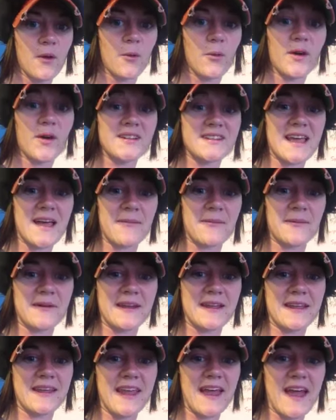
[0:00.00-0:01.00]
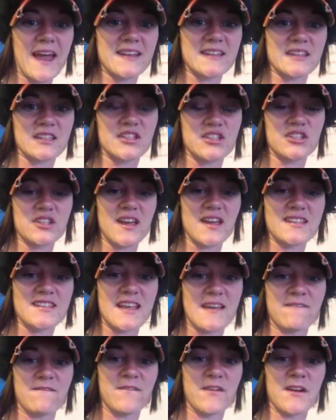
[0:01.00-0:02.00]
What's happening, guys? It's Jess
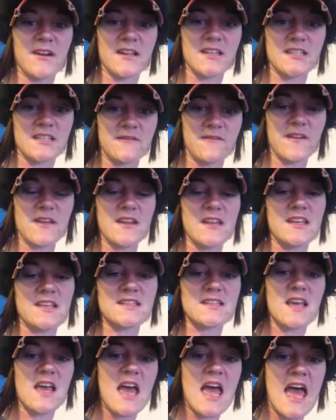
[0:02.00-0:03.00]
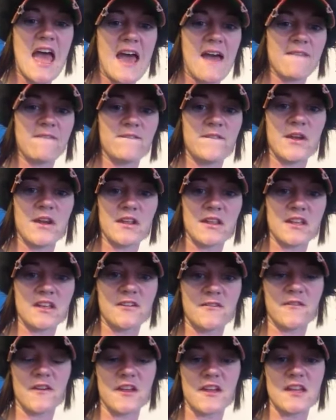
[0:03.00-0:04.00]
at Fearless Fitness at
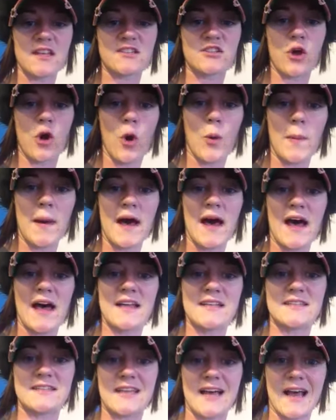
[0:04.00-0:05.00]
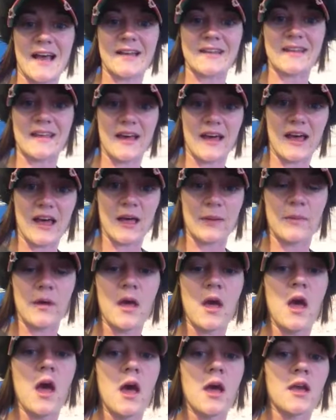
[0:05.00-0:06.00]
fearlessfitnessomaha.com.
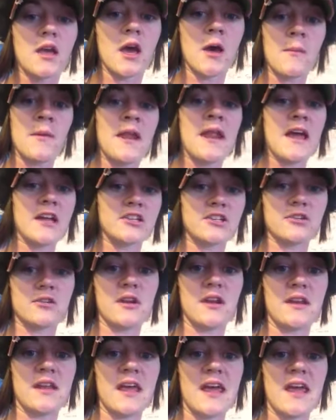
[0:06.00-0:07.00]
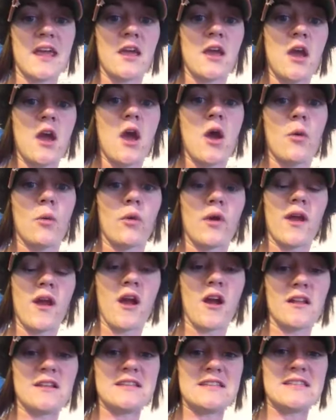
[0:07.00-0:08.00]
Coming at you today, we're
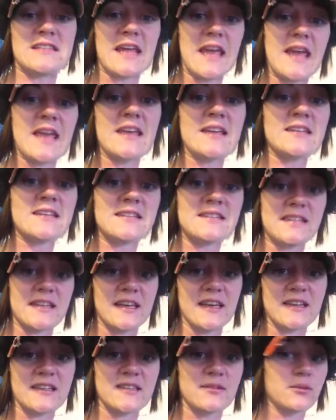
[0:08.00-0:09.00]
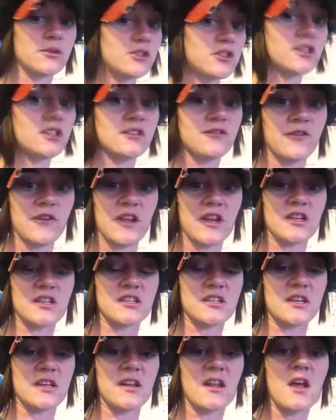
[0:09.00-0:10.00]
on day 6, we just
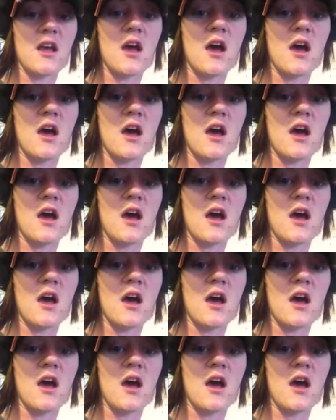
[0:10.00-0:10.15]
finished it,